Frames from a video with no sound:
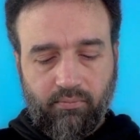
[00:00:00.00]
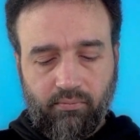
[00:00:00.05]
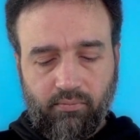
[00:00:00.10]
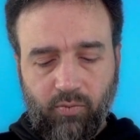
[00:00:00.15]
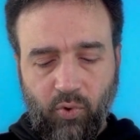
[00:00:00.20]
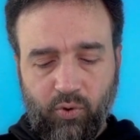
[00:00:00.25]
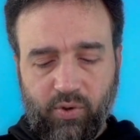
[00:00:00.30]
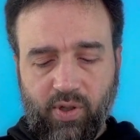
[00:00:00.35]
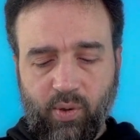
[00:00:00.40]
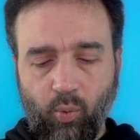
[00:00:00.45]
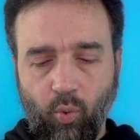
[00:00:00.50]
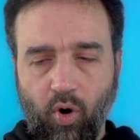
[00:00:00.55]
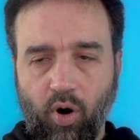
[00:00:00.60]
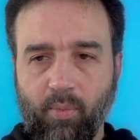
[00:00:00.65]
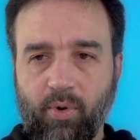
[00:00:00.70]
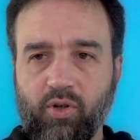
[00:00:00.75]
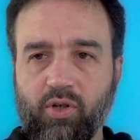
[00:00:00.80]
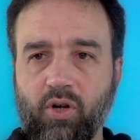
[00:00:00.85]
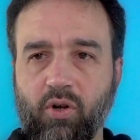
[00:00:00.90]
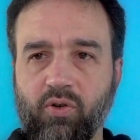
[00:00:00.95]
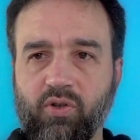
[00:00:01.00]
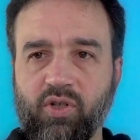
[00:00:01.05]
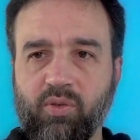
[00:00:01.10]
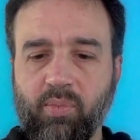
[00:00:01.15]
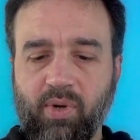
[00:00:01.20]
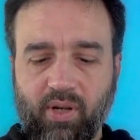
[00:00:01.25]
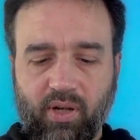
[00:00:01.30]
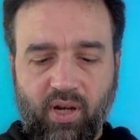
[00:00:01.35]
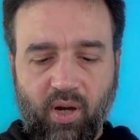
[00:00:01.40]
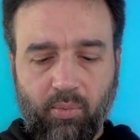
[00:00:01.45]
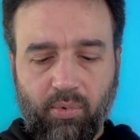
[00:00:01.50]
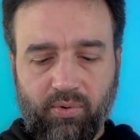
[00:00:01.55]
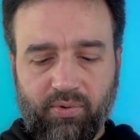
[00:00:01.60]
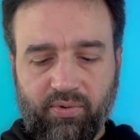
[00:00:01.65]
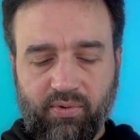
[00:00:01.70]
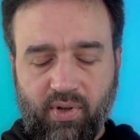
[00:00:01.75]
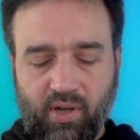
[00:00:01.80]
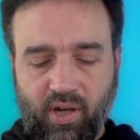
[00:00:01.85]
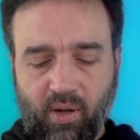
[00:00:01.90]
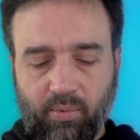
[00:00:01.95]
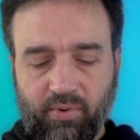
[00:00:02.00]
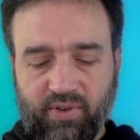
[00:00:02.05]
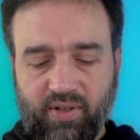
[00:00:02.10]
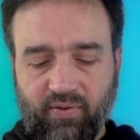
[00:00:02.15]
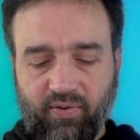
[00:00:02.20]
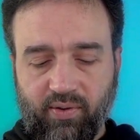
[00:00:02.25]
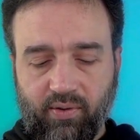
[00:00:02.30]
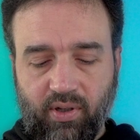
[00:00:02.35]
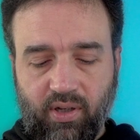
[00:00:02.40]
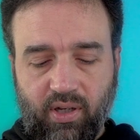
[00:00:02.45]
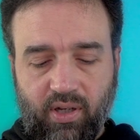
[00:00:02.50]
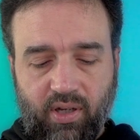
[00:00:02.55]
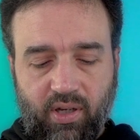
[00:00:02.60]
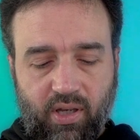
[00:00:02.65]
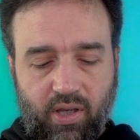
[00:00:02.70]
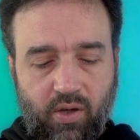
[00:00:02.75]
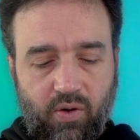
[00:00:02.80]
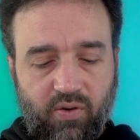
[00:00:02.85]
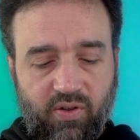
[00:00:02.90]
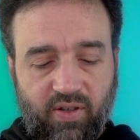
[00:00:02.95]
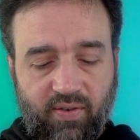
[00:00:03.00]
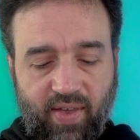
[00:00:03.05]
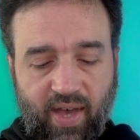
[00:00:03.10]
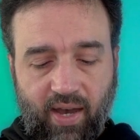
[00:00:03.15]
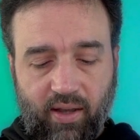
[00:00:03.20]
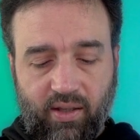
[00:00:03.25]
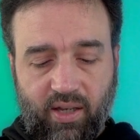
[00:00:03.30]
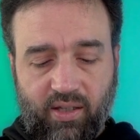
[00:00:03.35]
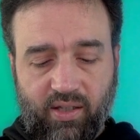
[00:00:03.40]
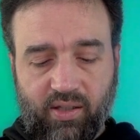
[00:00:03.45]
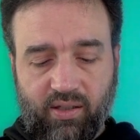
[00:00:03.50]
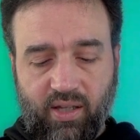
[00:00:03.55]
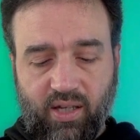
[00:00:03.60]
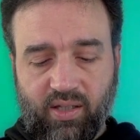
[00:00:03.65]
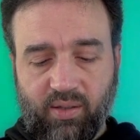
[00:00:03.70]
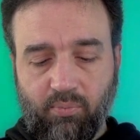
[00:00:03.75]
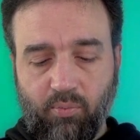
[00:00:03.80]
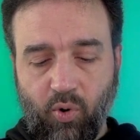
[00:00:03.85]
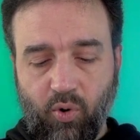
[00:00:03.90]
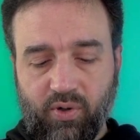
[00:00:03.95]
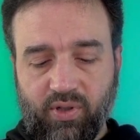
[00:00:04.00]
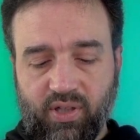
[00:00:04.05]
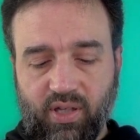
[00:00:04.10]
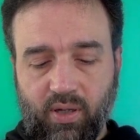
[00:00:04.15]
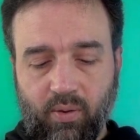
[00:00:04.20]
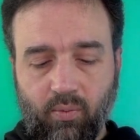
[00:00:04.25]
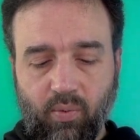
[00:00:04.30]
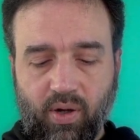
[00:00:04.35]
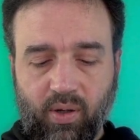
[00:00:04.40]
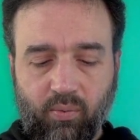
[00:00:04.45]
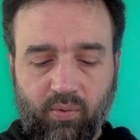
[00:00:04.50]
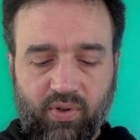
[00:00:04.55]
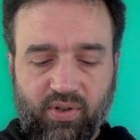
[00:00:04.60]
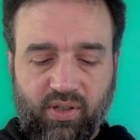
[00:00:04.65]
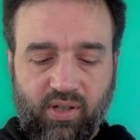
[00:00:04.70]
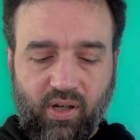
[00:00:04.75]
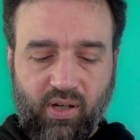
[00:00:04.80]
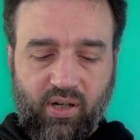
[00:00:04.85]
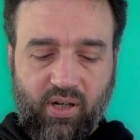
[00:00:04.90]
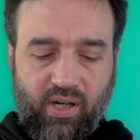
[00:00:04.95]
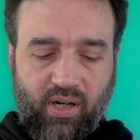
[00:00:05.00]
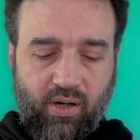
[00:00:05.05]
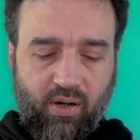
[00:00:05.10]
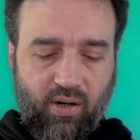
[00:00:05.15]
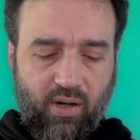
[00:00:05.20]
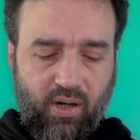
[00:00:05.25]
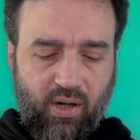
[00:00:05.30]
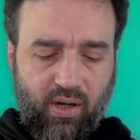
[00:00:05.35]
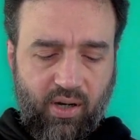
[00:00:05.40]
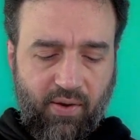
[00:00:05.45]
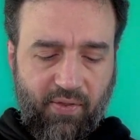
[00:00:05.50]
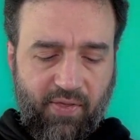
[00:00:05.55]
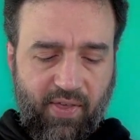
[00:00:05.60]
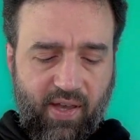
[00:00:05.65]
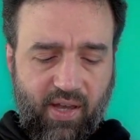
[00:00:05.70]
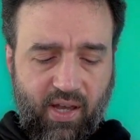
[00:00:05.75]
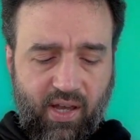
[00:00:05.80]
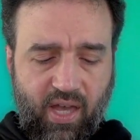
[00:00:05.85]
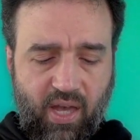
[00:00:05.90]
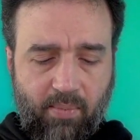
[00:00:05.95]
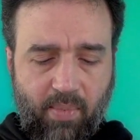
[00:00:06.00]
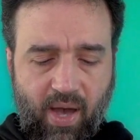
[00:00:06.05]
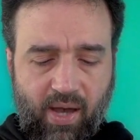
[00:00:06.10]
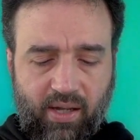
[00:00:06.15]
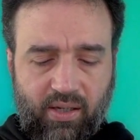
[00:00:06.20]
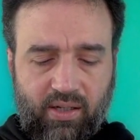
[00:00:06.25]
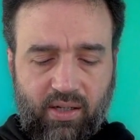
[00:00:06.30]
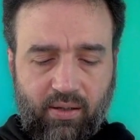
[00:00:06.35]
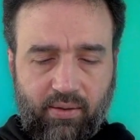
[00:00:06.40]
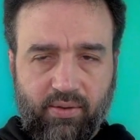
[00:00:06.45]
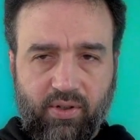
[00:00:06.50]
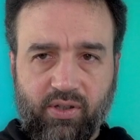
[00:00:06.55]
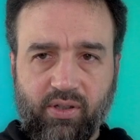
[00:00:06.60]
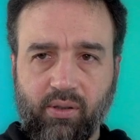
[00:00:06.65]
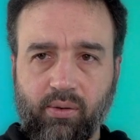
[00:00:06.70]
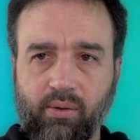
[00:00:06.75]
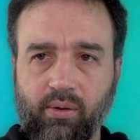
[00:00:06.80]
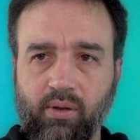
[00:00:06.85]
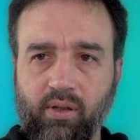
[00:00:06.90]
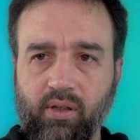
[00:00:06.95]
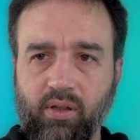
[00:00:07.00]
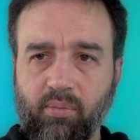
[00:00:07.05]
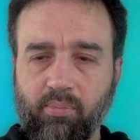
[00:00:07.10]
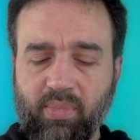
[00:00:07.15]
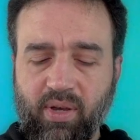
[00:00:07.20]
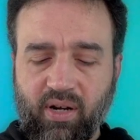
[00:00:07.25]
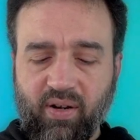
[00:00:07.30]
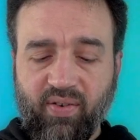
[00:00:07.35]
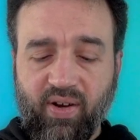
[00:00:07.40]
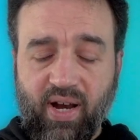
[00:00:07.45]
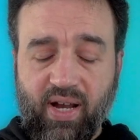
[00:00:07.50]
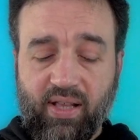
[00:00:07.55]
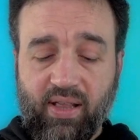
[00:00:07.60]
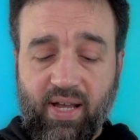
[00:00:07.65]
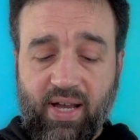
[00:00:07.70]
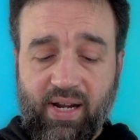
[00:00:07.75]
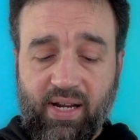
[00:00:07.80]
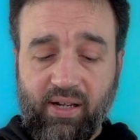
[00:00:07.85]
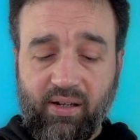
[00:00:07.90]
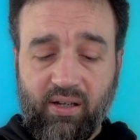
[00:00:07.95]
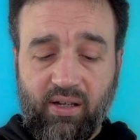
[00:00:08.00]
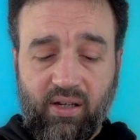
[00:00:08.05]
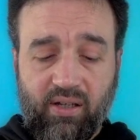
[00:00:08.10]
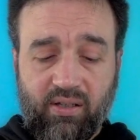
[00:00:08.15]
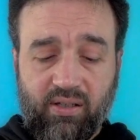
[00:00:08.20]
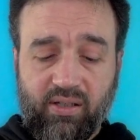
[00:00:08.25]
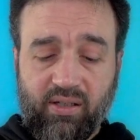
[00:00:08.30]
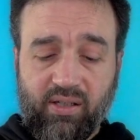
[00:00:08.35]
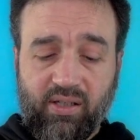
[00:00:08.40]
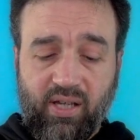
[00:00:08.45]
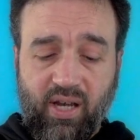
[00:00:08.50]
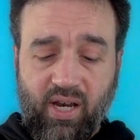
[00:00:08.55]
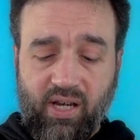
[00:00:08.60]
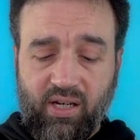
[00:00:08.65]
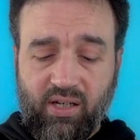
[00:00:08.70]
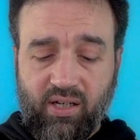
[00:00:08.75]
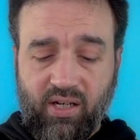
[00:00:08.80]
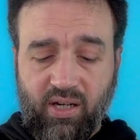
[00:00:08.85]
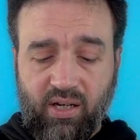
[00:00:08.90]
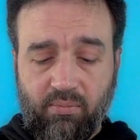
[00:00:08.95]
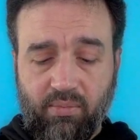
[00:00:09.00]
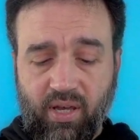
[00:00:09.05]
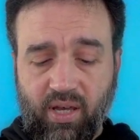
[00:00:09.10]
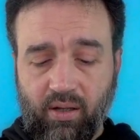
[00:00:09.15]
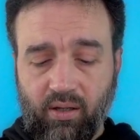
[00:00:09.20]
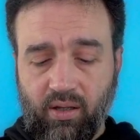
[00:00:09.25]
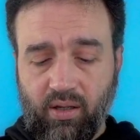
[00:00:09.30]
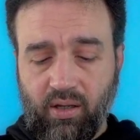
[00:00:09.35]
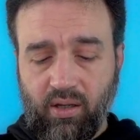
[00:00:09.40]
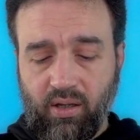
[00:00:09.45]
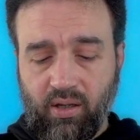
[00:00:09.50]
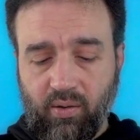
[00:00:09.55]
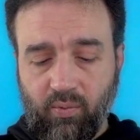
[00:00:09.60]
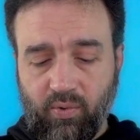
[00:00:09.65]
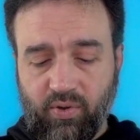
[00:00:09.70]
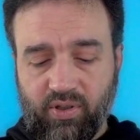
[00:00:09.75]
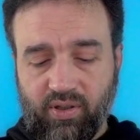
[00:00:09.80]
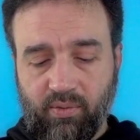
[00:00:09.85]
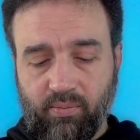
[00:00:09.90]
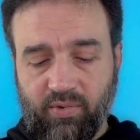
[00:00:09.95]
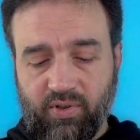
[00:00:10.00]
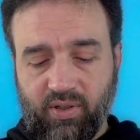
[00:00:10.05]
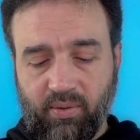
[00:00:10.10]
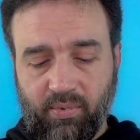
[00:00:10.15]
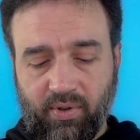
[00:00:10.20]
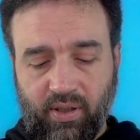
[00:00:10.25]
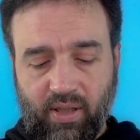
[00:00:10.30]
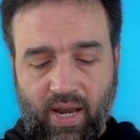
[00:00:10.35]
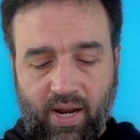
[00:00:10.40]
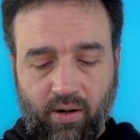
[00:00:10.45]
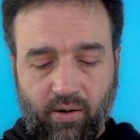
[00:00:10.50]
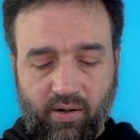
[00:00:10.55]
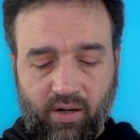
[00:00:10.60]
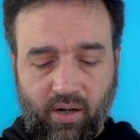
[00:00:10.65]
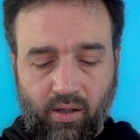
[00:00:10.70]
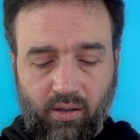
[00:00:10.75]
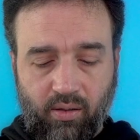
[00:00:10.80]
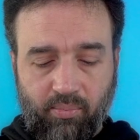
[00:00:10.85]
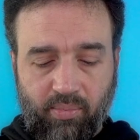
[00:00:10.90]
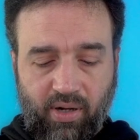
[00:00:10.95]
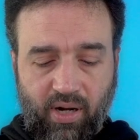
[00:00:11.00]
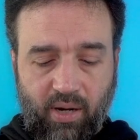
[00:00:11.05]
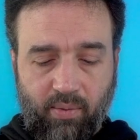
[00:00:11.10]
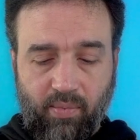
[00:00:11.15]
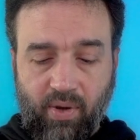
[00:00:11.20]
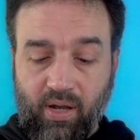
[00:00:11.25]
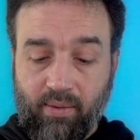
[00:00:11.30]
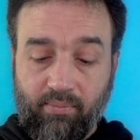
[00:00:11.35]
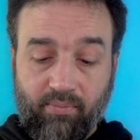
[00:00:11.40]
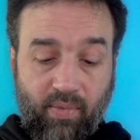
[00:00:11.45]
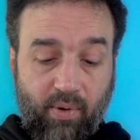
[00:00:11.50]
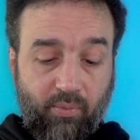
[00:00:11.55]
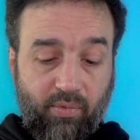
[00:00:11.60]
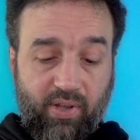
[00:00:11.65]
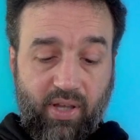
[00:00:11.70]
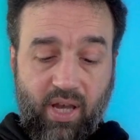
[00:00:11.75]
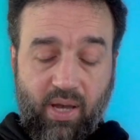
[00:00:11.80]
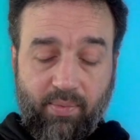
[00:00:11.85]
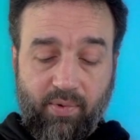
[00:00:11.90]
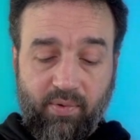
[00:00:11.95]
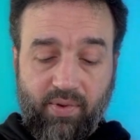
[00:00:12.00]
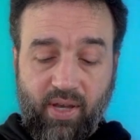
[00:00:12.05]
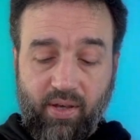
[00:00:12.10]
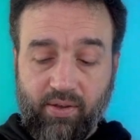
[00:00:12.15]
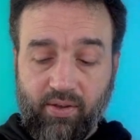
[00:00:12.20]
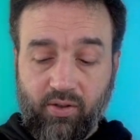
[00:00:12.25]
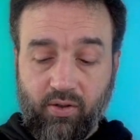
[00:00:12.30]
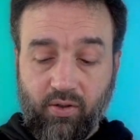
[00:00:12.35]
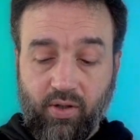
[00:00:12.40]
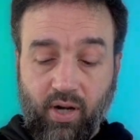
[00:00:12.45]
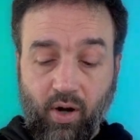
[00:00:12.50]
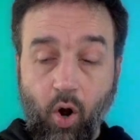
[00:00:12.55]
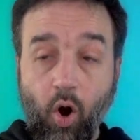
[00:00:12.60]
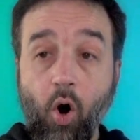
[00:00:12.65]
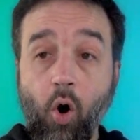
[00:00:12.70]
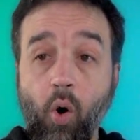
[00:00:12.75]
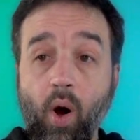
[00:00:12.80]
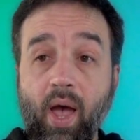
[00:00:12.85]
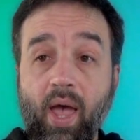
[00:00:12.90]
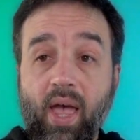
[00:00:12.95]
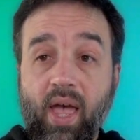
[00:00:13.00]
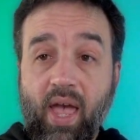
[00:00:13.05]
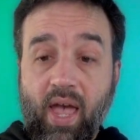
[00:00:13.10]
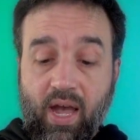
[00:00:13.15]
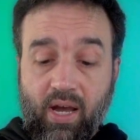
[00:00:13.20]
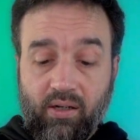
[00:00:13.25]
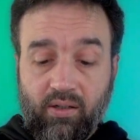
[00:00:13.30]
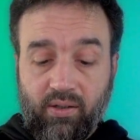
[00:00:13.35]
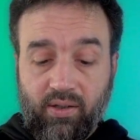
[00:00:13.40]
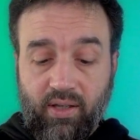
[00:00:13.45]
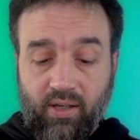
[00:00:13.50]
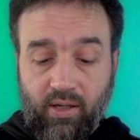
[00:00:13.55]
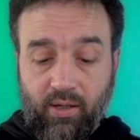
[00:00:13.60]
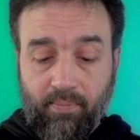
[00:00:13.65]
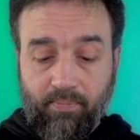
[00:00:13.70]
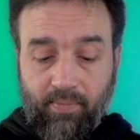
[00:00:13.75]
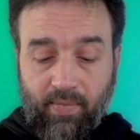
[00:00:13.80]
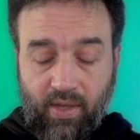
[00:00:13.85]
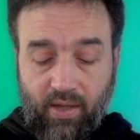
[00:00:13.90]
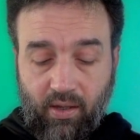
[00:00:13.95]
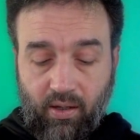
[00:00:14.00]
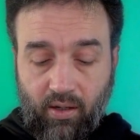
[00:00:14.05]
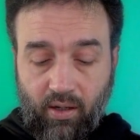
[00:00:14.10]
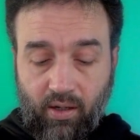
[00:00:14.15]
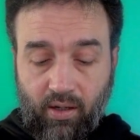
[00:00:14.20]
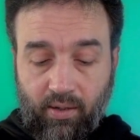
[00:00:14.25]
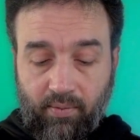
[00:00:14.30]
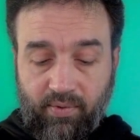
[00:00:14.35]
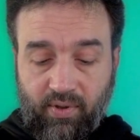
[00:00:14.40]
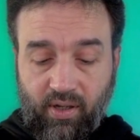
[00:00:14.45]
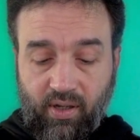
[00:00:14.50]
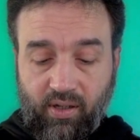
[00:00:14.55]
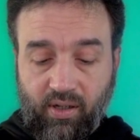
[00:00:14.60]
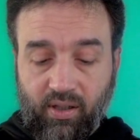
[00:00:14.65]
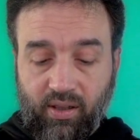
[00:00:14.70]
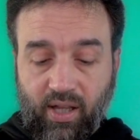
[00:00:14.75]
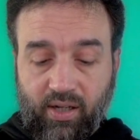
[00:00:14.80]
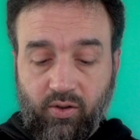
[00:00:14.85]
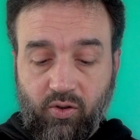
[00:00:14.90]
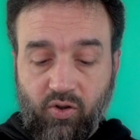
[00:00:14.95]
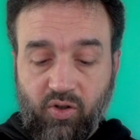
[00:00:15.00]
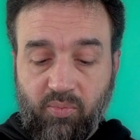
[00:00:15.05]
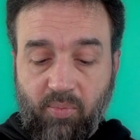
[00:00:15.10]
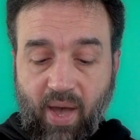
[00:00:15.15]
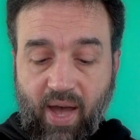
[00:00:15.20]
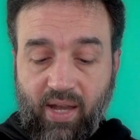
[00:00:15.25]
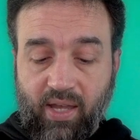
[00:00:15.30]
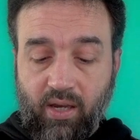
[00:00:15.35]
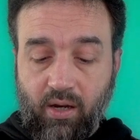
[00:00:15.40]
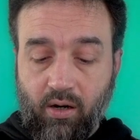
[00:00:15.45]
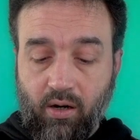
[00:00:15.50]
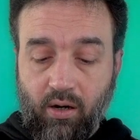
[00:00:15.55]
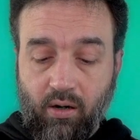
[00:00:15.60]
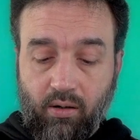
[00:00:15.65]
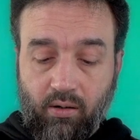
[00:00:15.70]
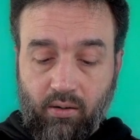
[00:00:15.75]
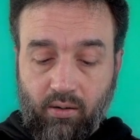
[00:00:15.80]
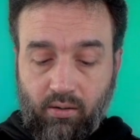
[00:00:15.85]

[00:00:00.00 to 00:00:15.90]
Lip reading: warmer tones, but a couple different hues of that. And that's mostly what was done on here. I think I came back and did just a little bit of highlighting, just a tiny bit with some of the lighter color. But I'm really happy with how this turned out. Oh, and the collectors back here.